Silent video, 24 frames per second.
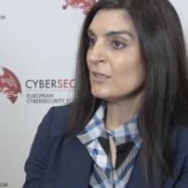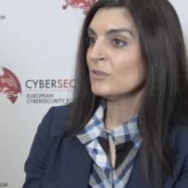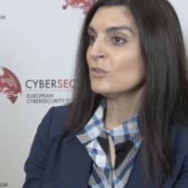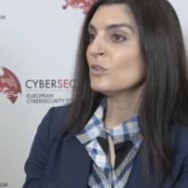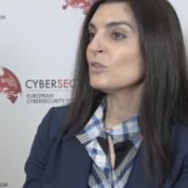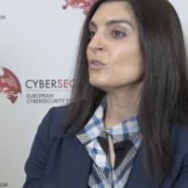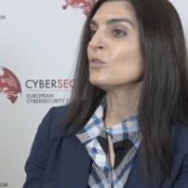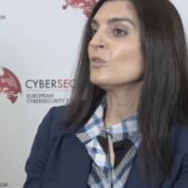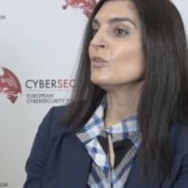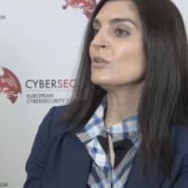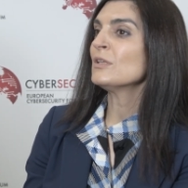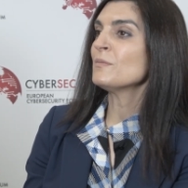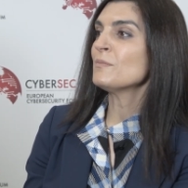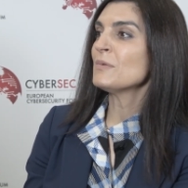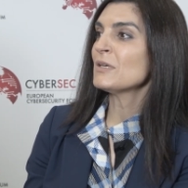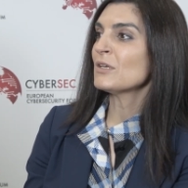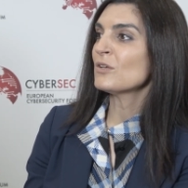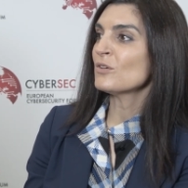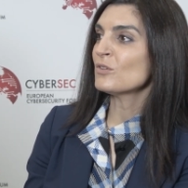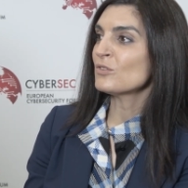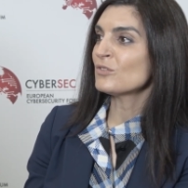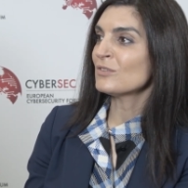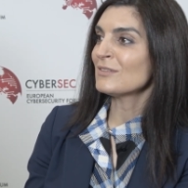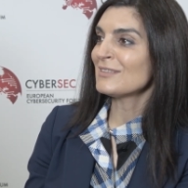not only
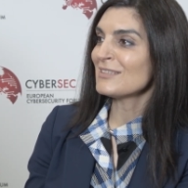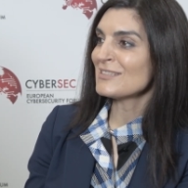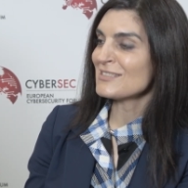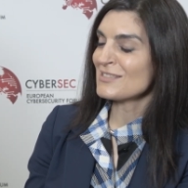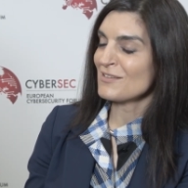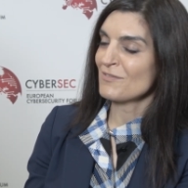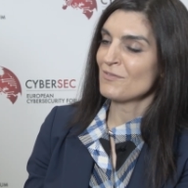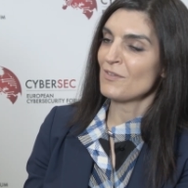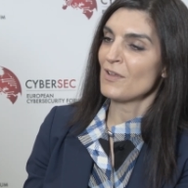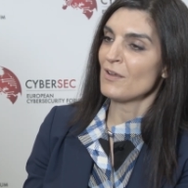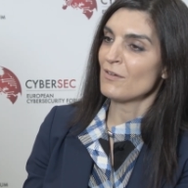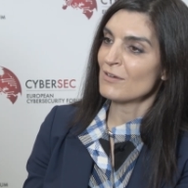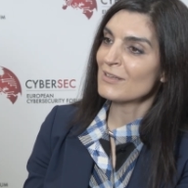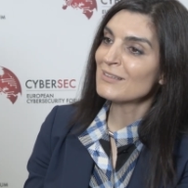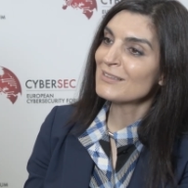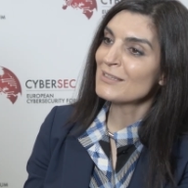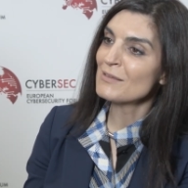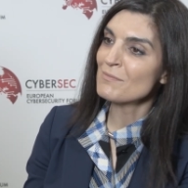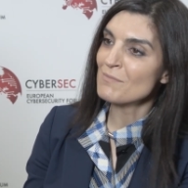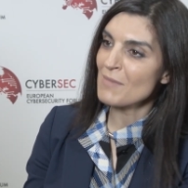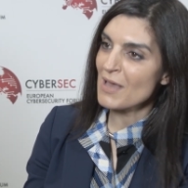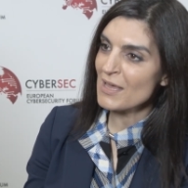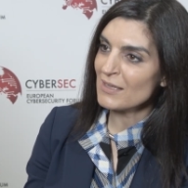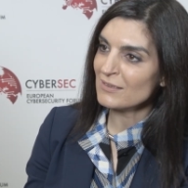because it is a very
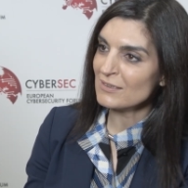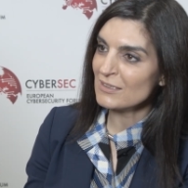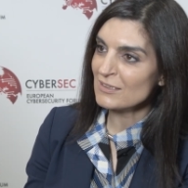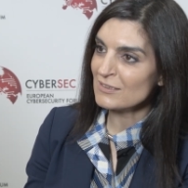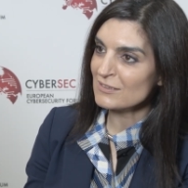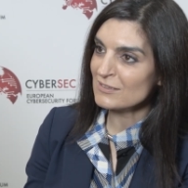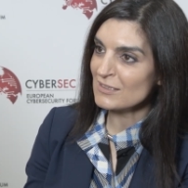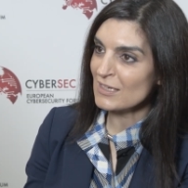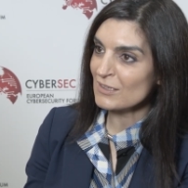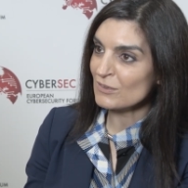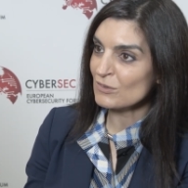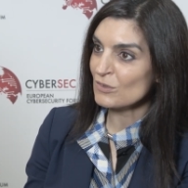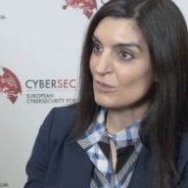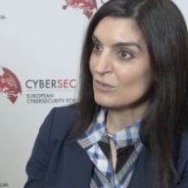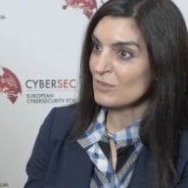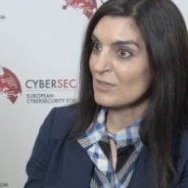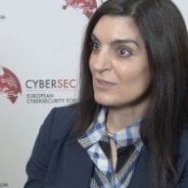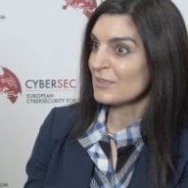demanding sector